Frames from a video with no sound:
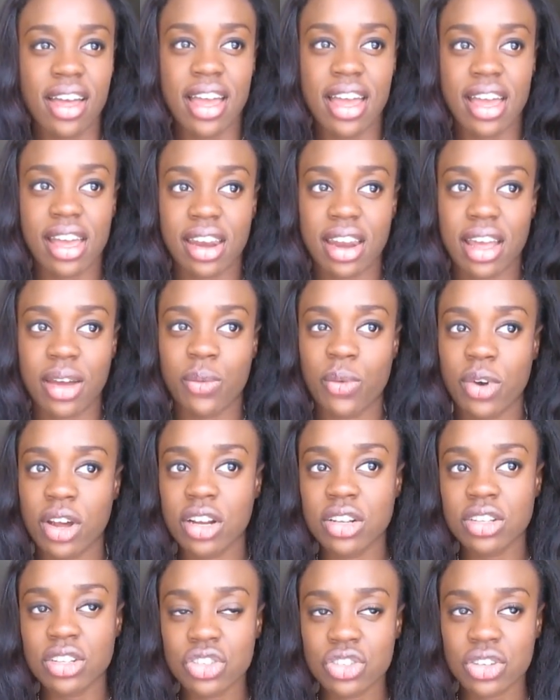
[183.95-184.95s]
and I
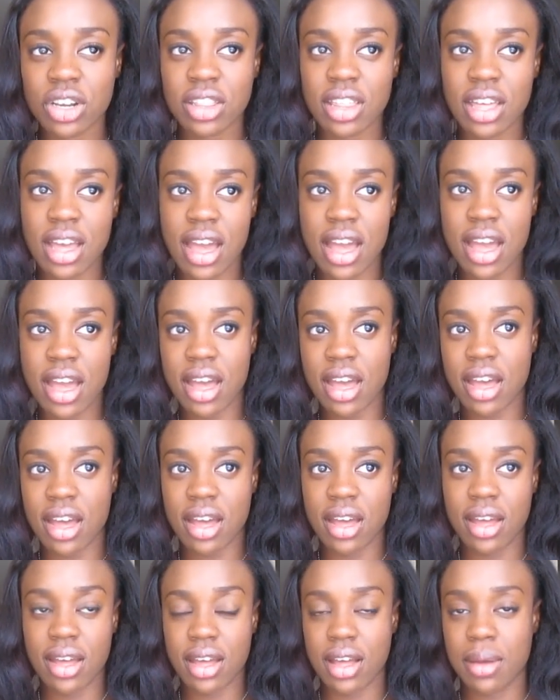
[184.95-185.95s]
wanted to try the
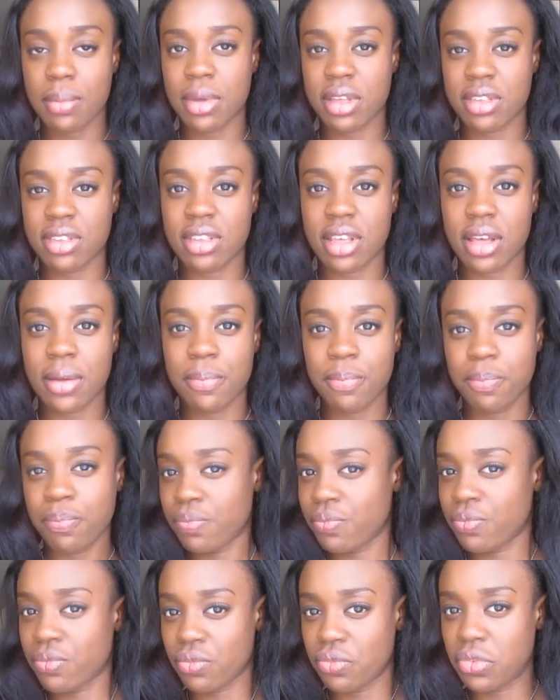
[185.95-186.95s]
MSM
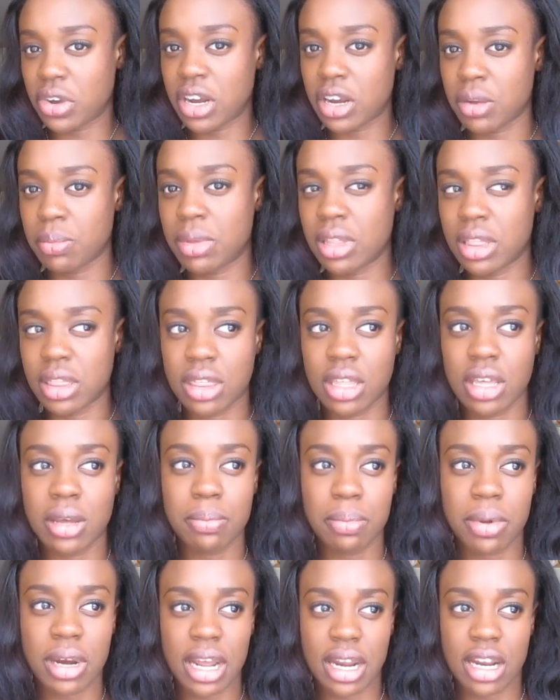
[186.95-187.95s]
vitamin
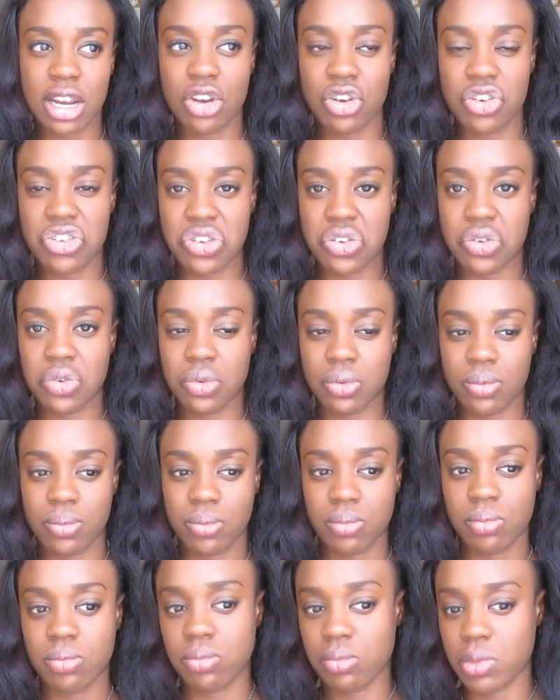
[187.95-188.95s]
thing, but I didn't know
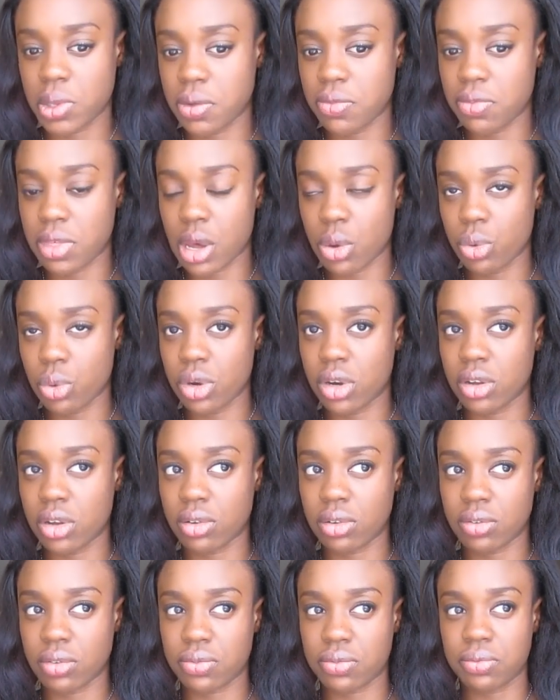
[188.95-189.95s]
if that would
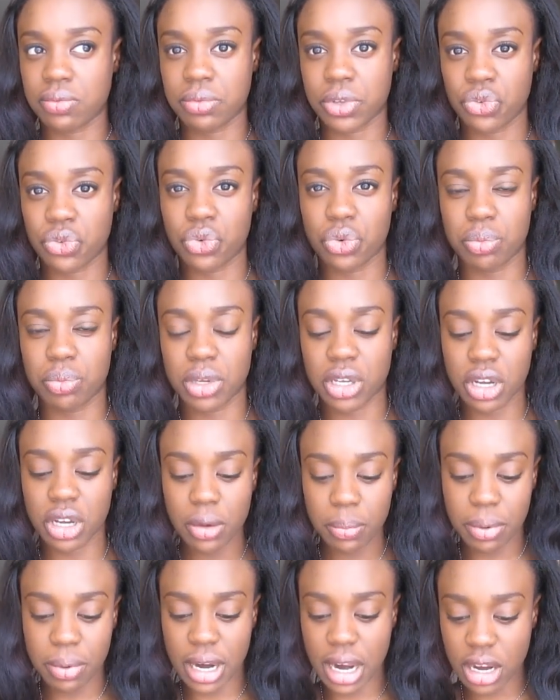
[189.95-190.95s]
be
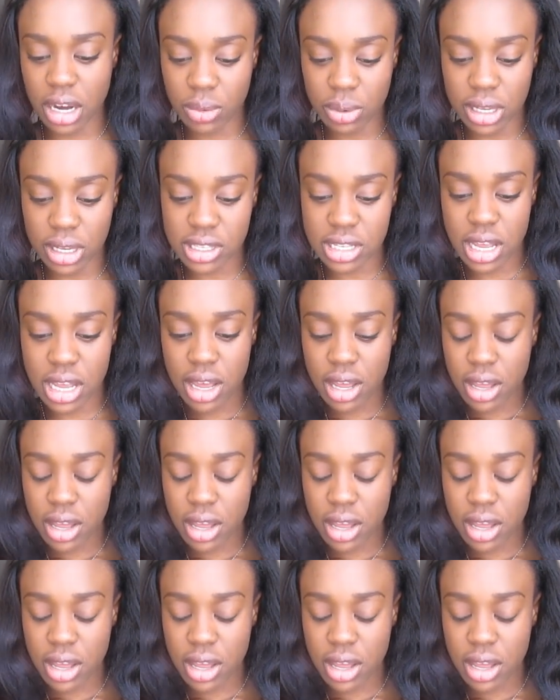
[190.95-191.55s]
good. But anyways,